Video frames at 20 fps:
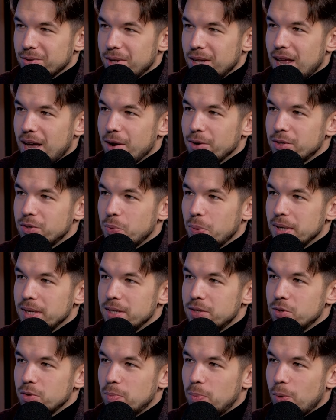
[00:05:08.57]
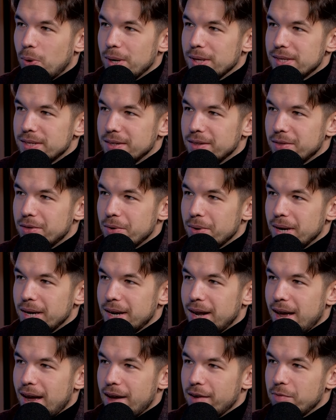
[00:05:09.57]
allow 22 points in
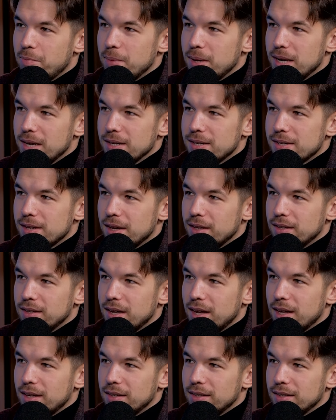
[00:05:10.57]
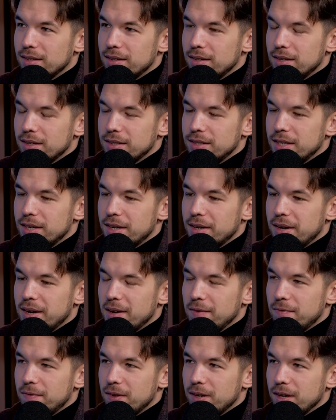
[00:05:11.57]
3.5 minutes, and then Nadir
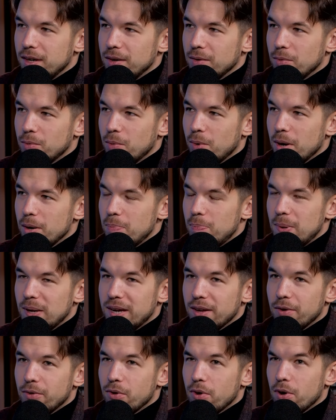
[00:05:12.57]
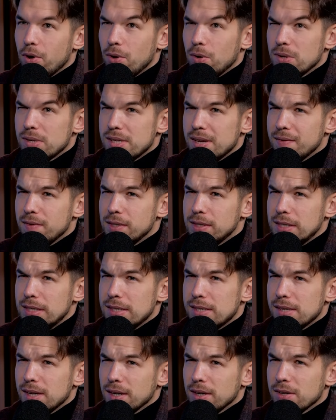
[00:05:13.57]
Hifi, one pick and roll,
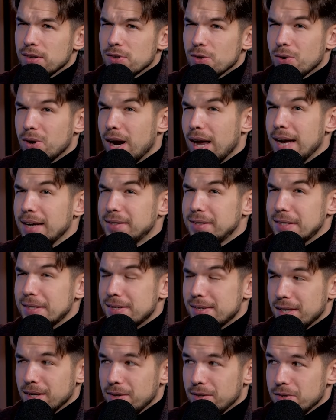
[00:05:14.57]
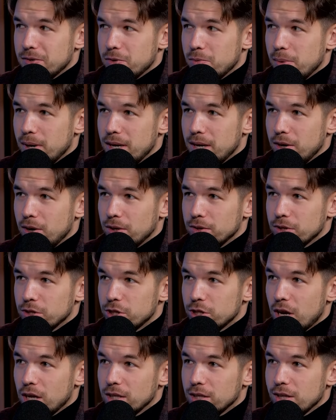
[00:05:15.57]
17 seconds or 18 seconds remaining on the
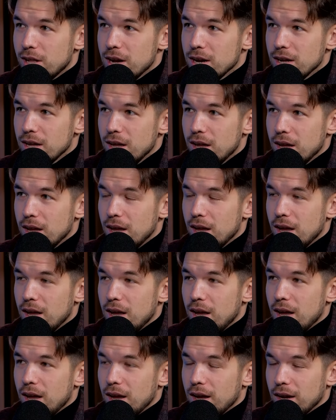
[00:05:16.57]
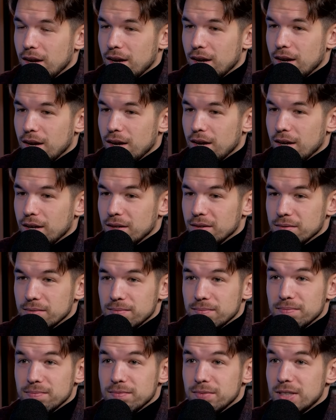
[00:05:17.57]
shot clock.
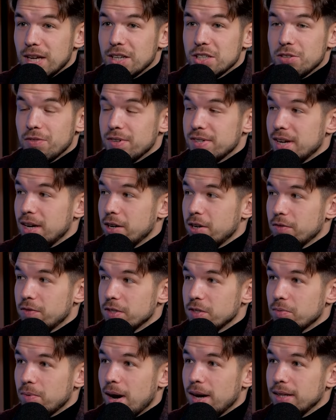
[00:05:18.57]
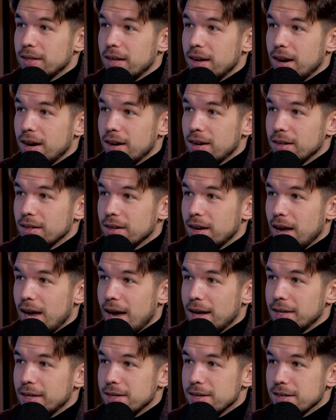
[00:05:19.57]
Sasha Vezenkov is right there,
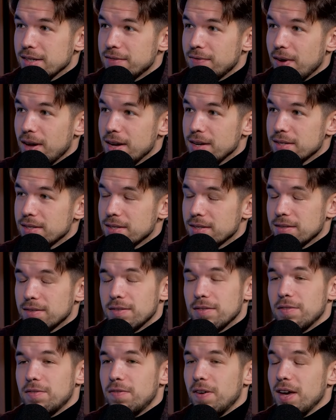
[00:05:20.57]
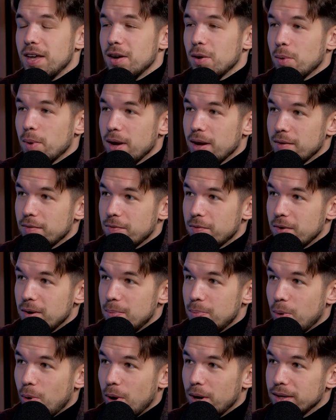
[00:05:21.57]
hand in his face, fade away,
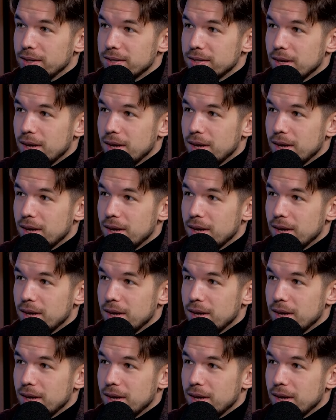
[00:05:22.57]
3-point